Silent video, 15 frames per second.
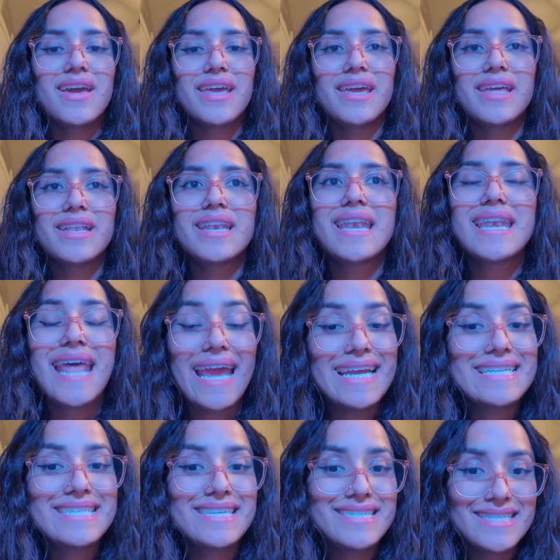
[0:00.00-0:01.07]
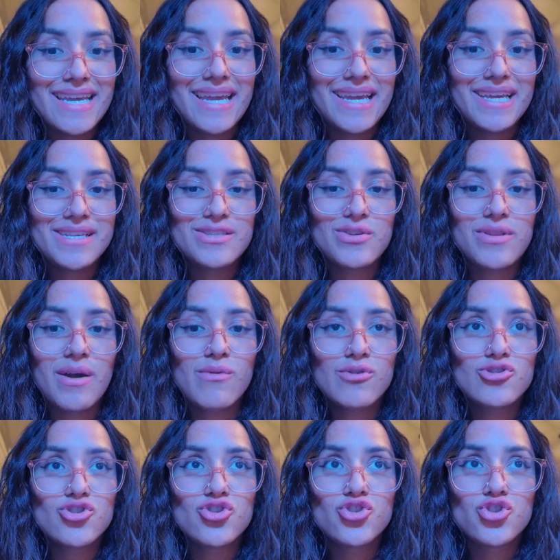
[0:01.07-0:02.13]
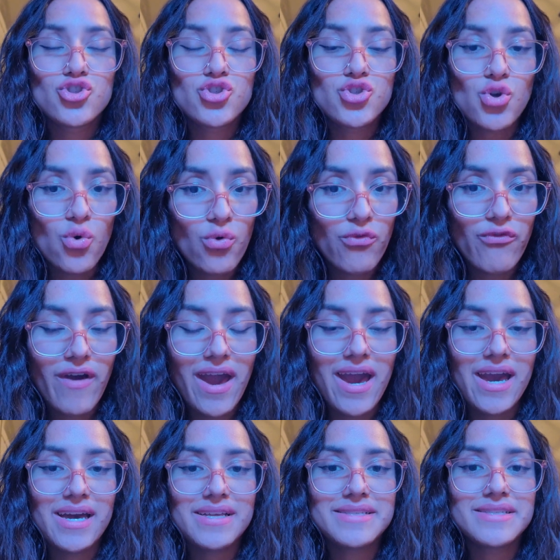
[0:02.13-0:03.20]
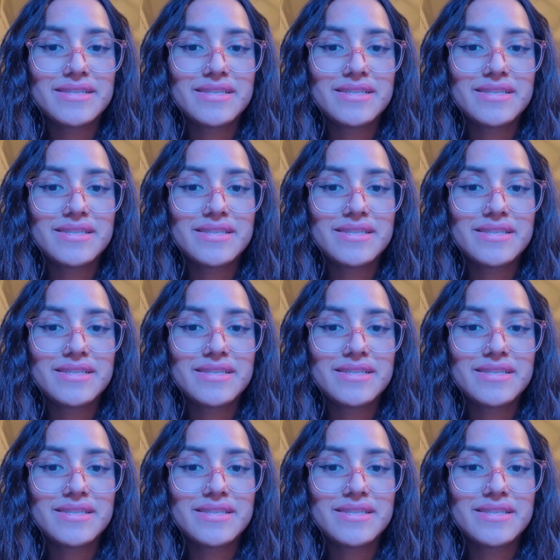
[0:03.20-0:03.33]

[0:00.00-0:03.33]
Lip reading: in 19 days. So that was so fast.